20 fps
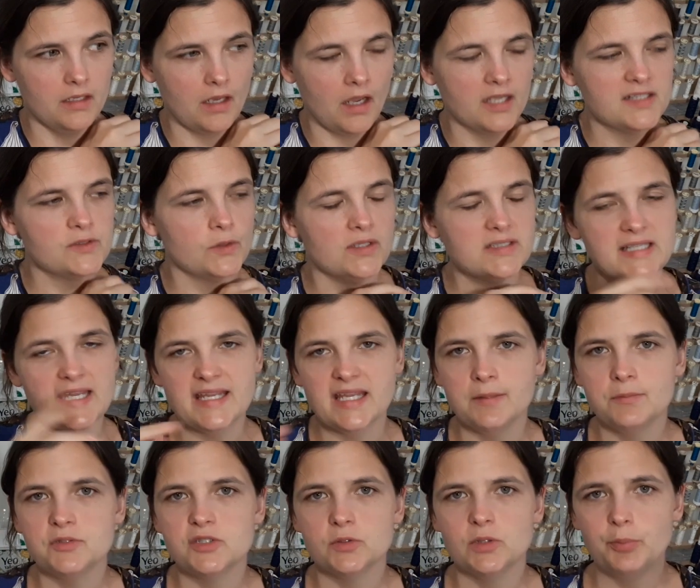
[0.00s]
so I take
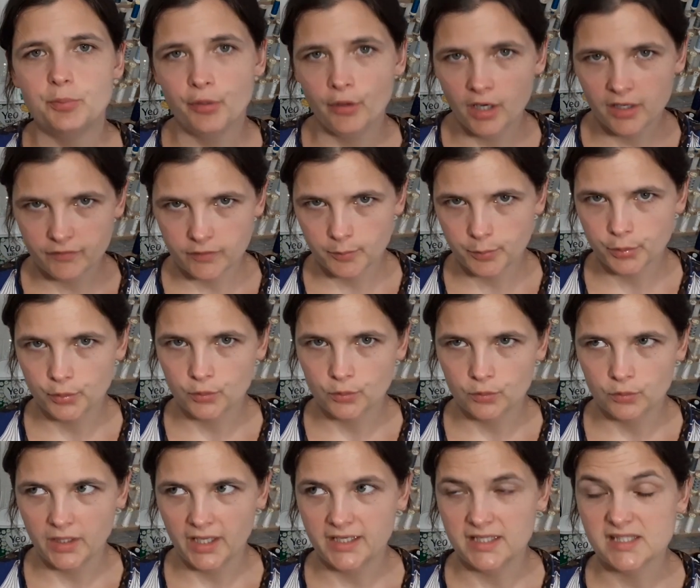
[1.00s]
him to a private
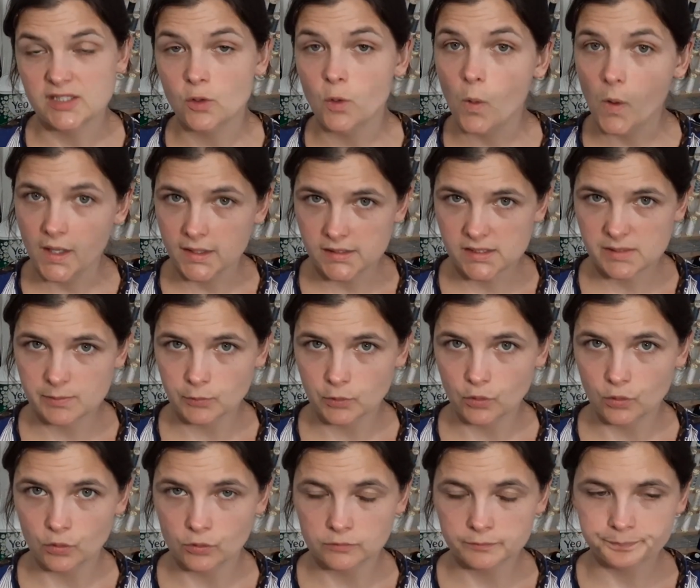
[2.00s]
pool, and it's quite
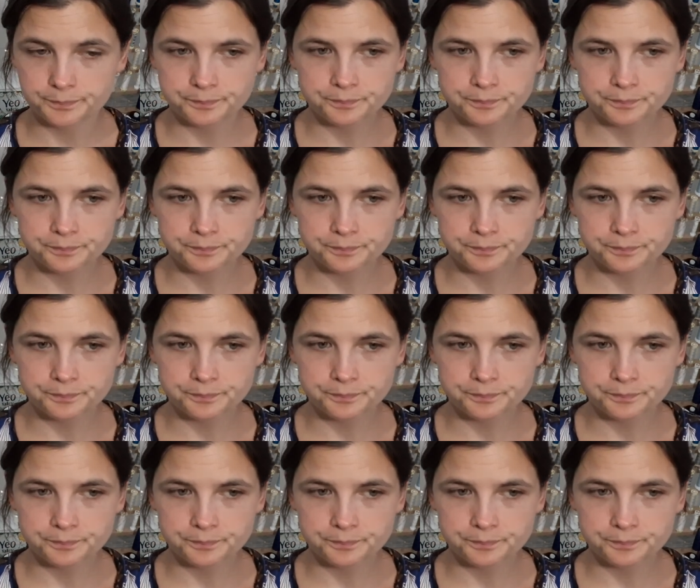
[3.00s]
small.